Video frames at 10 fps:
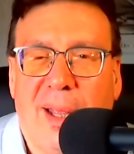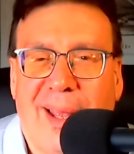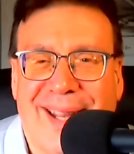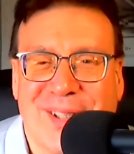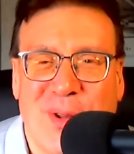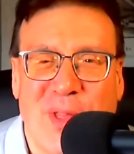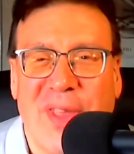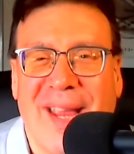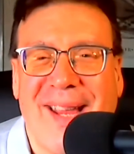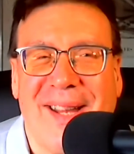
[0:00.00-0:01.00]
And so the
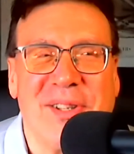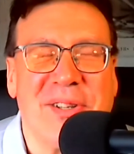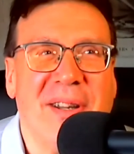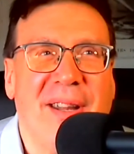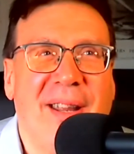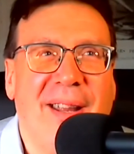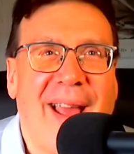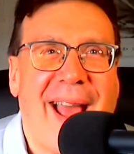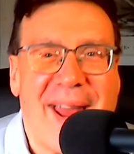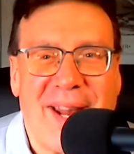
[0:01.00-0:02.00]
thing is,
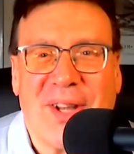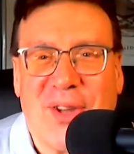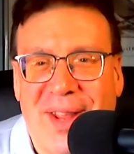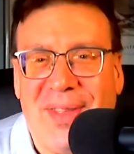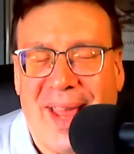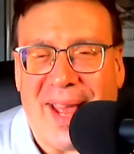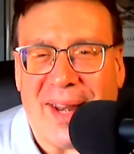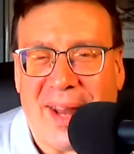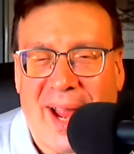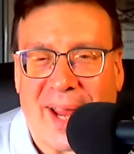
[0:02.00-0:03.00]
had I done that,
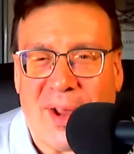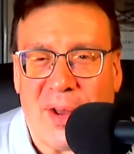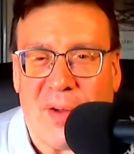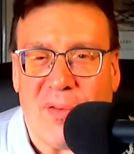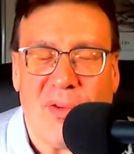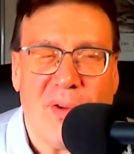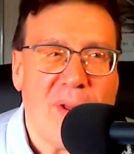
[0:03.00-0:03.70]
I could have